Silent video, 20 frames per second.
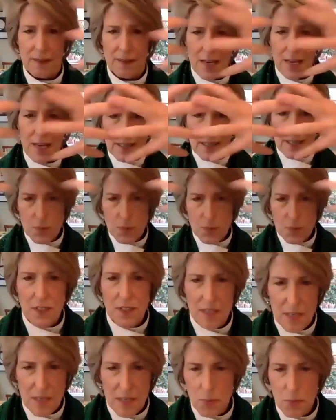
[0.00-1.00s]
That's what the
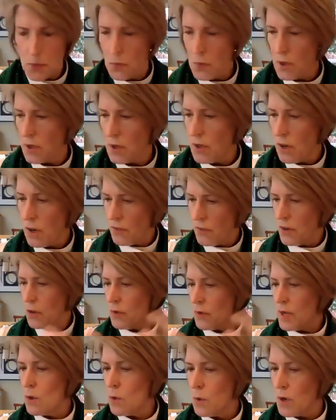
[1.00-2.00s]
Hebrew word or the
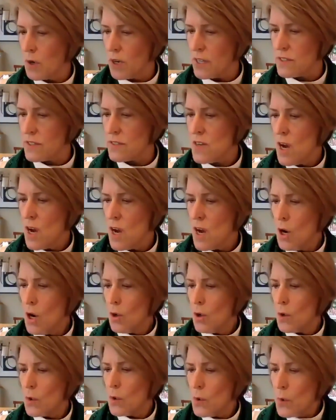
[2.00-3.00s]
Greek word is
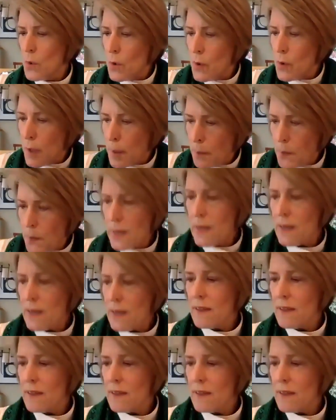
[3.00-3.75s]
ripping